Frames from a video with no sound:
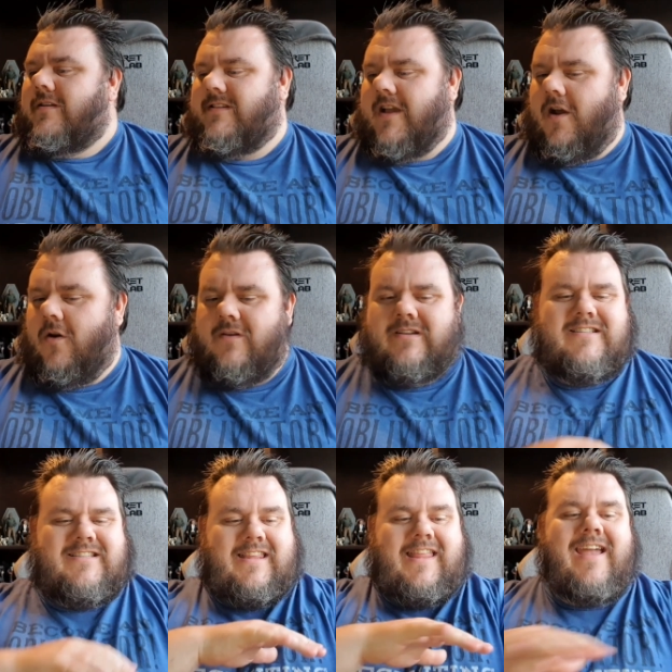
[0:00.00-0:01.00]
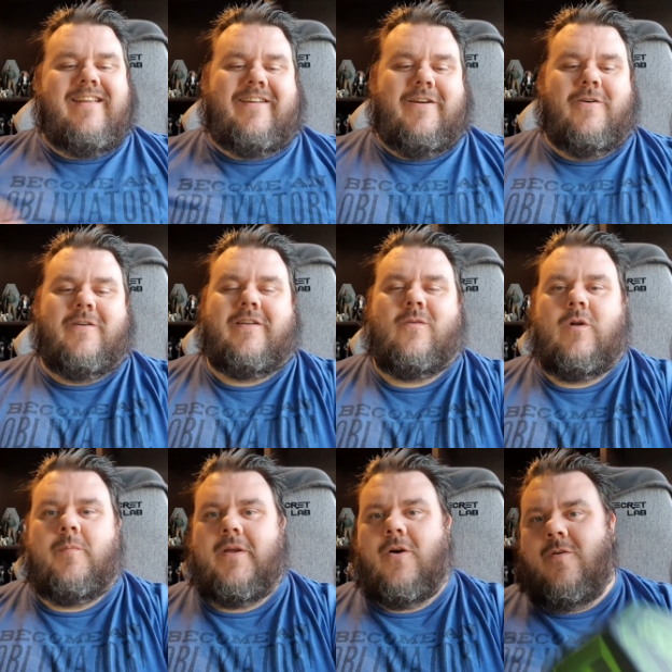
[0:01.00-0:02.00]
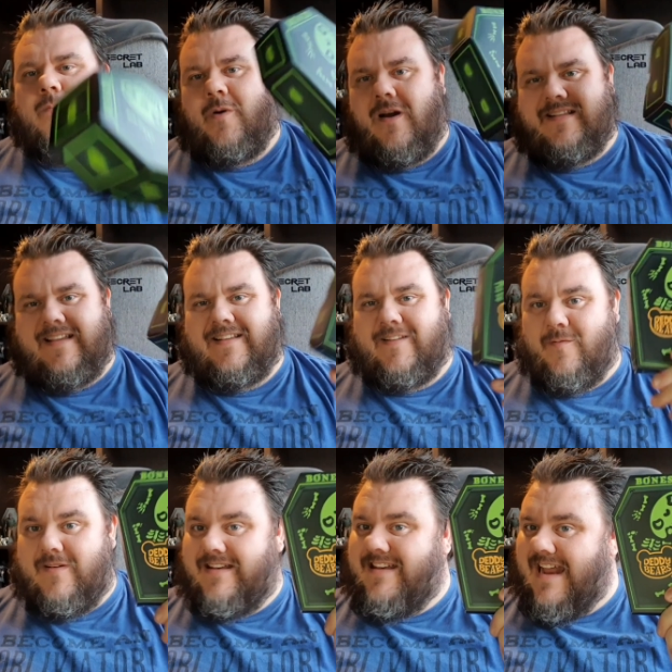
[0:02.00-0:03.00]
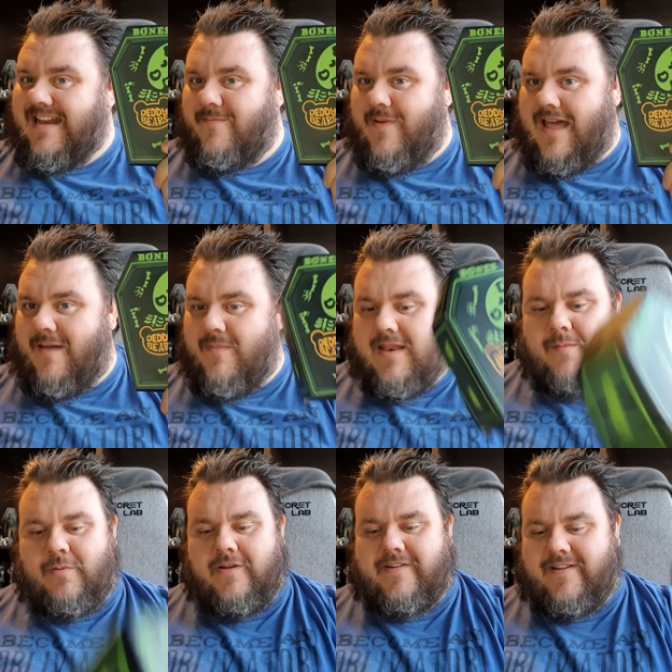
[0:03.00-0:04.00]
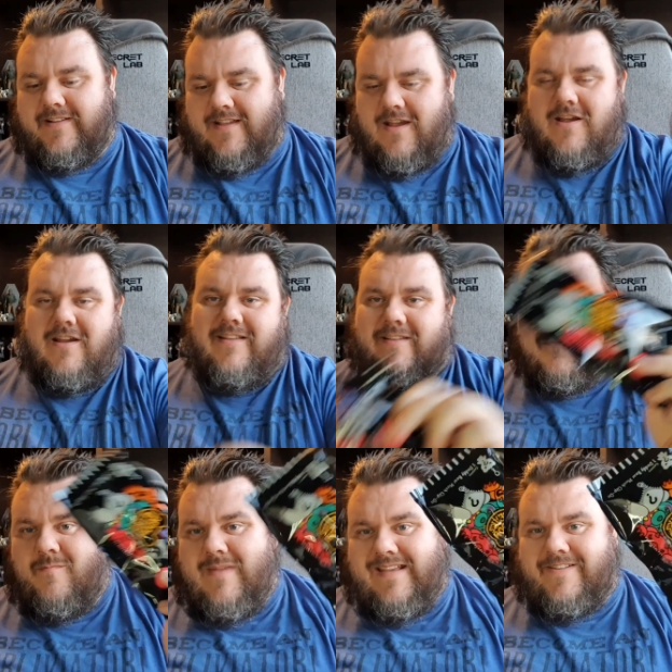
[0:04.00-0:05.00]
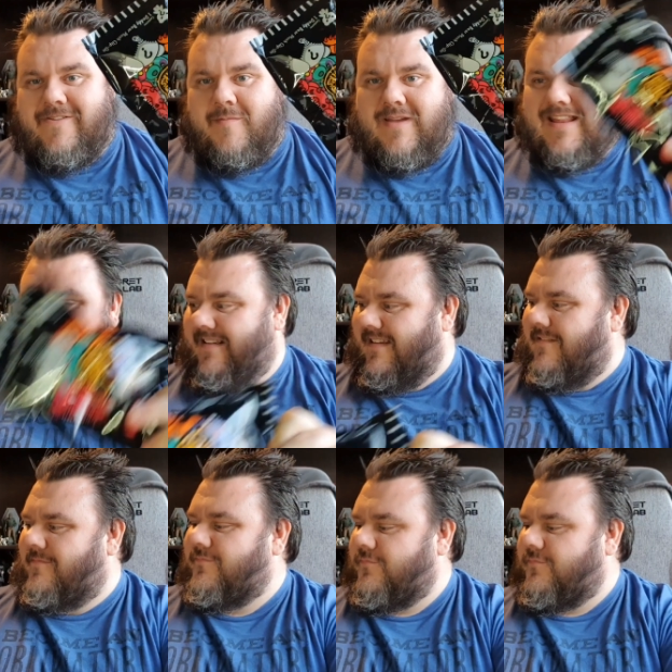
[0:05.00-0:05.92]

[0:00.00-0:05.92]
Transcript: So stay tuned. We'll be unboxing some Deddy Bear mini plushes, some mystery minis,